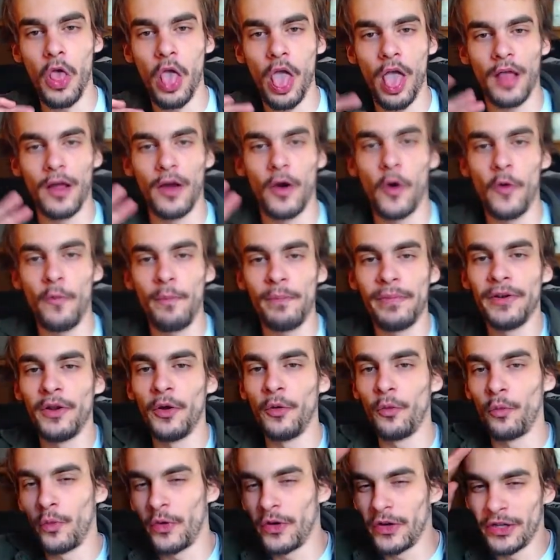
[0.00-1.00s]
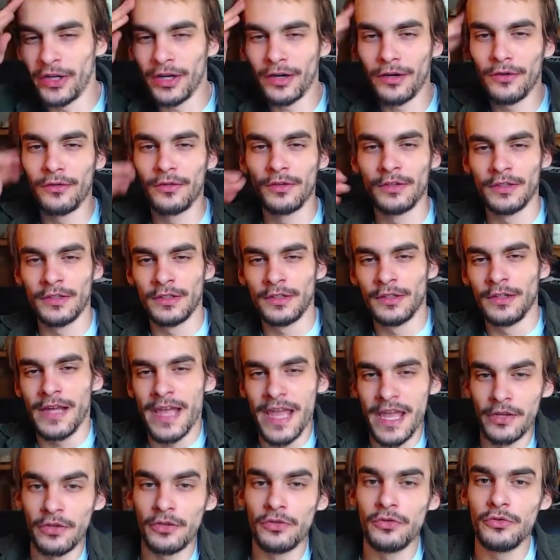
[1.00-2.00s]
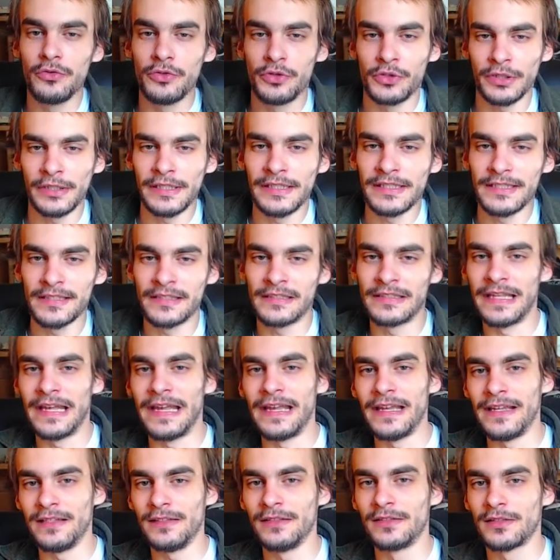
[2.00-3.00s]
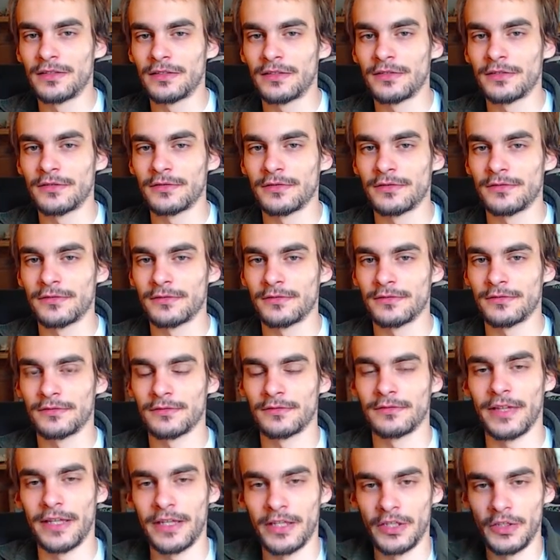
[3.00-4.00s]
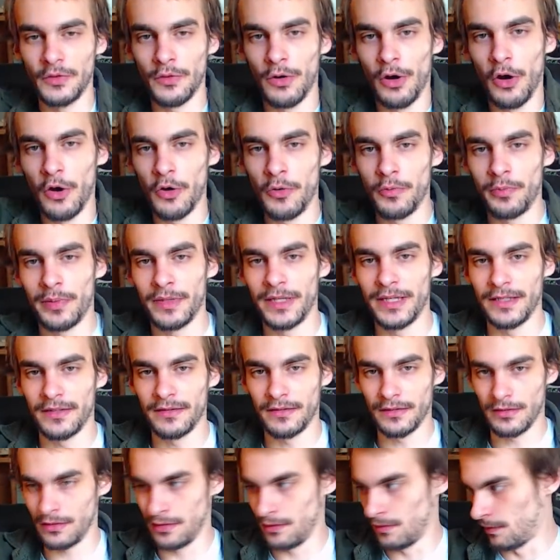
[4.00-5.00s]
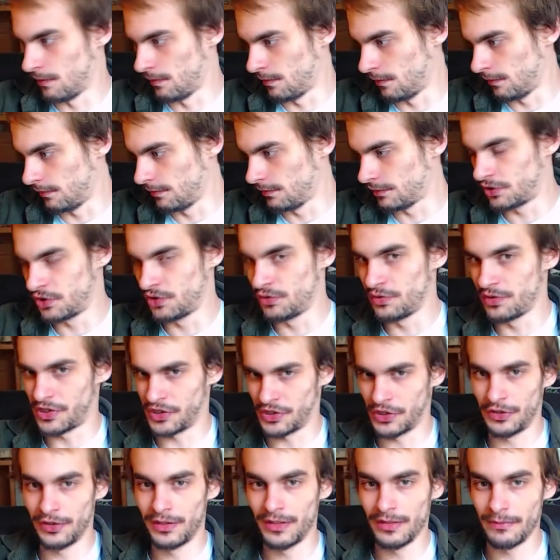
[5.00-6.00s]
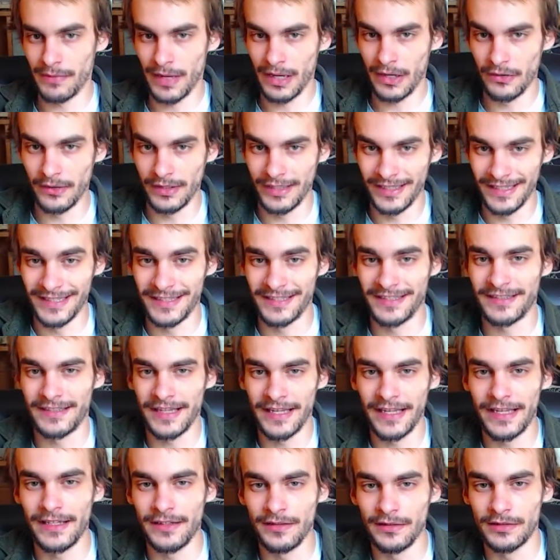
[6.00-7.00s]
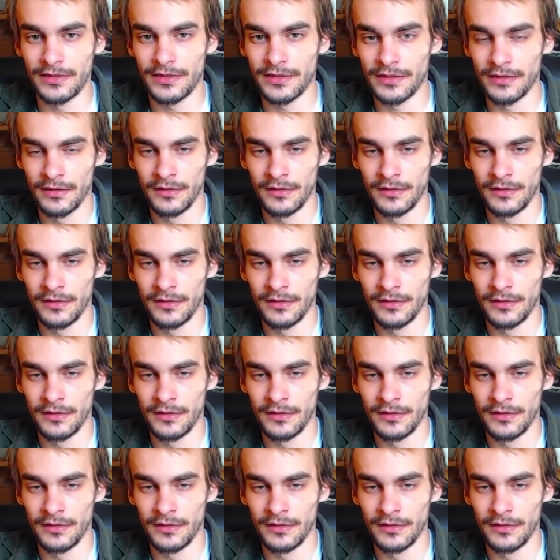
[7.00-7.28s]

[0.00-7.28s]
open a window, it usually stays. Like you open it to a certain amount and it stays